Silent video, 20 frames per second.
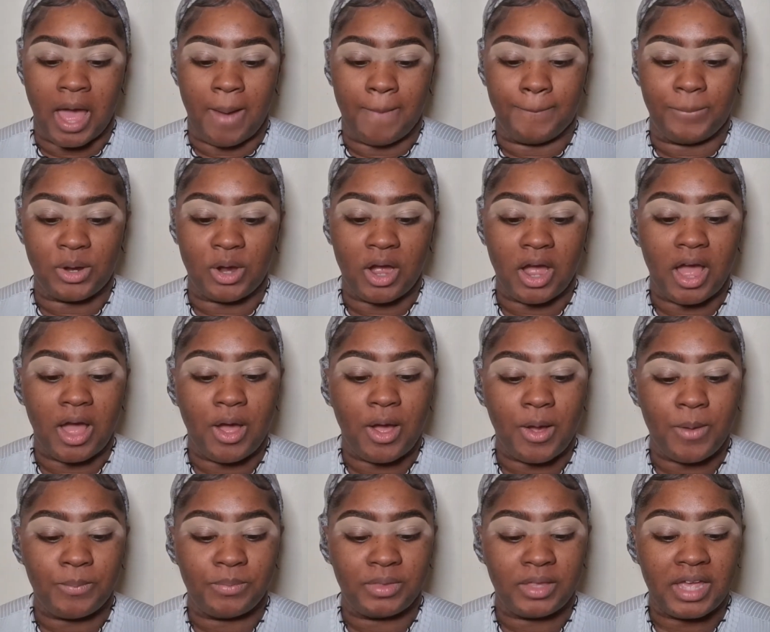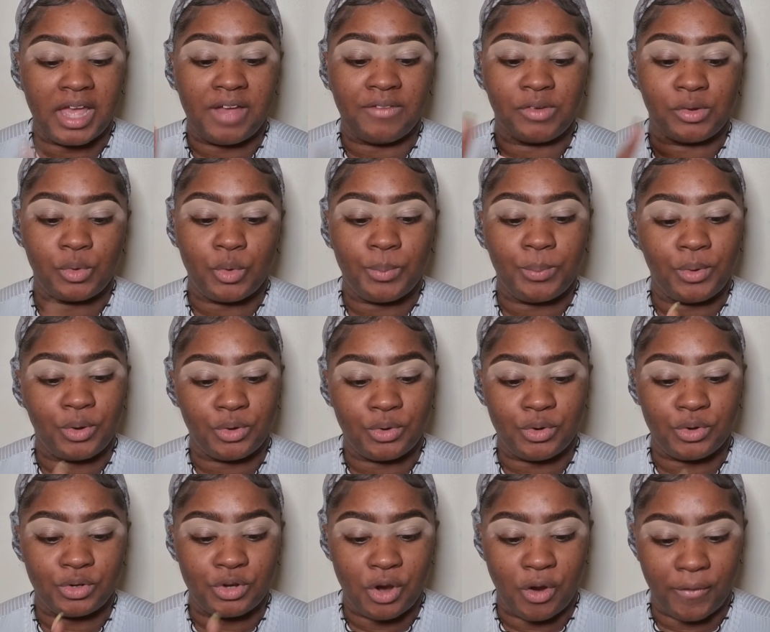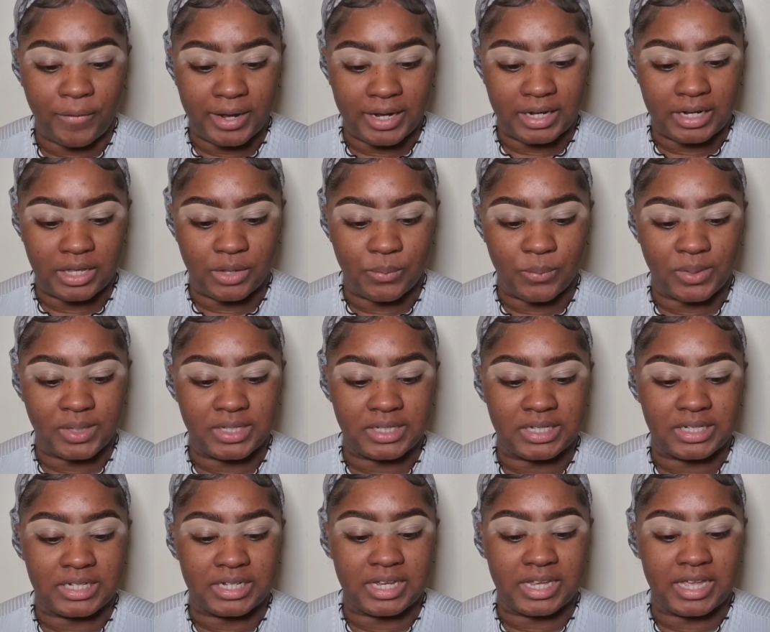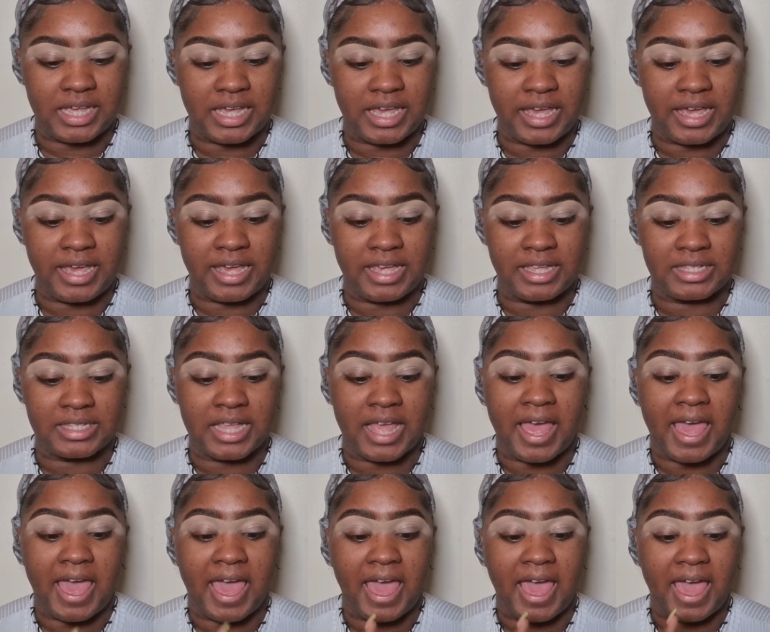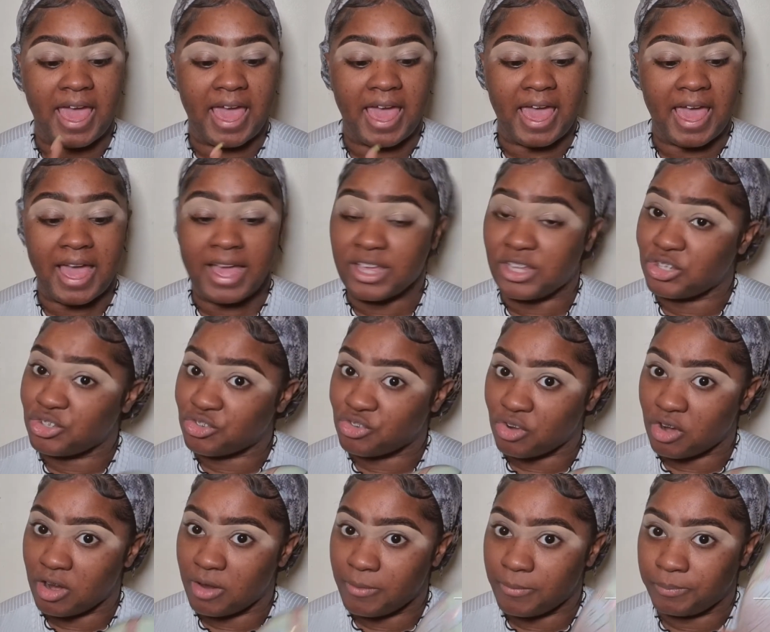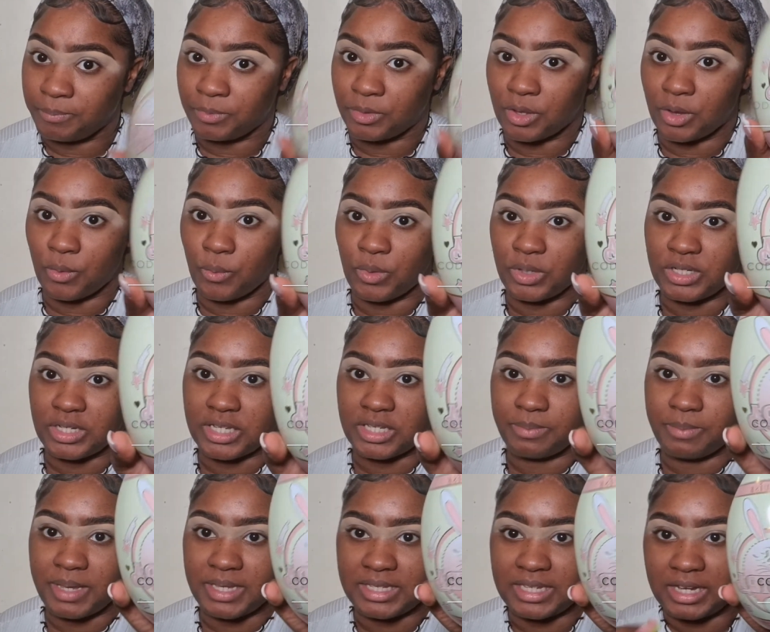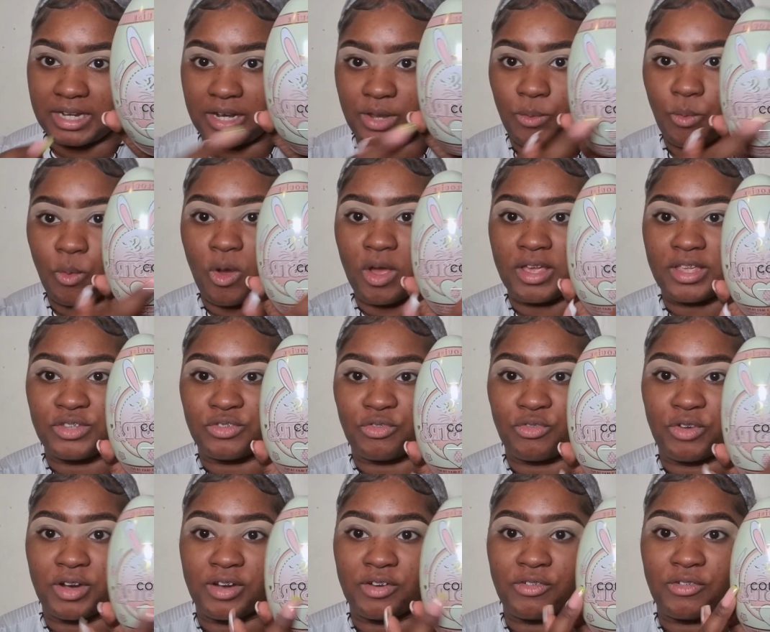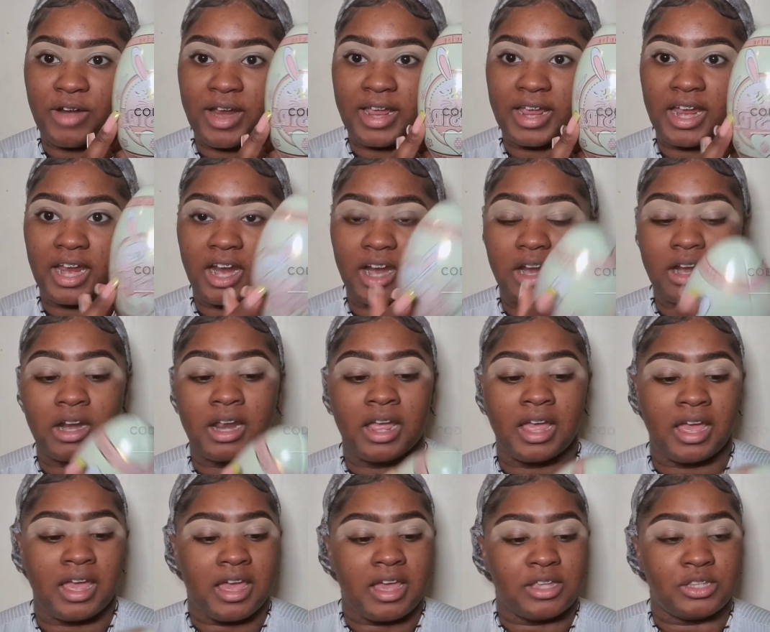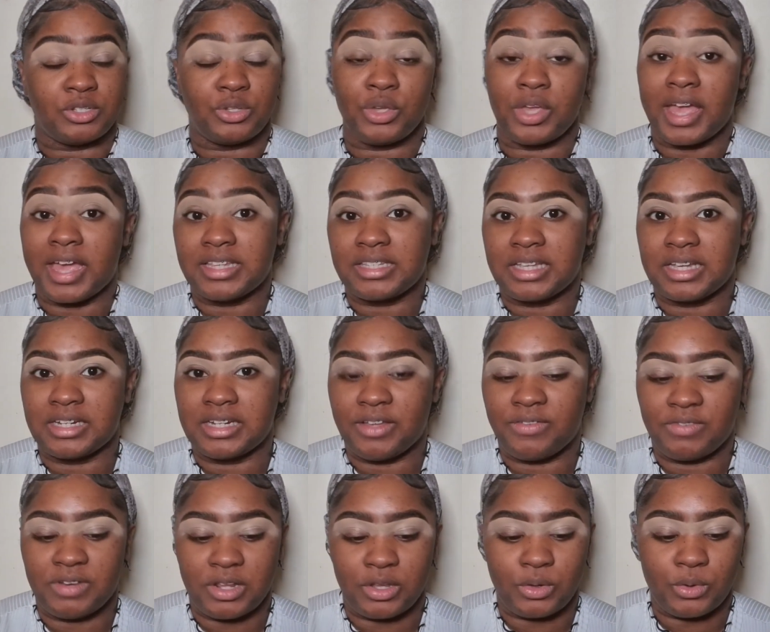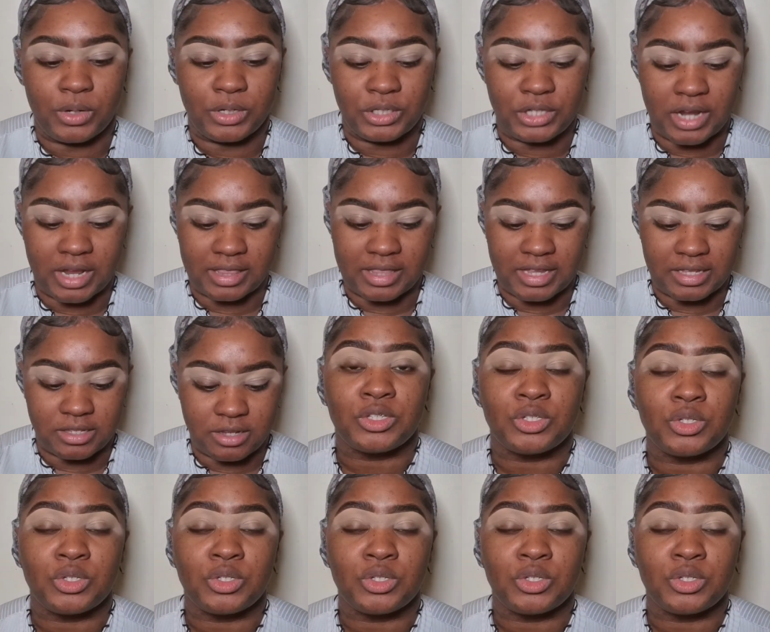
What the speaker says: But they have a coupon code currently which is extra, which is basically what is written right here. So you guys can definitely go and check that out.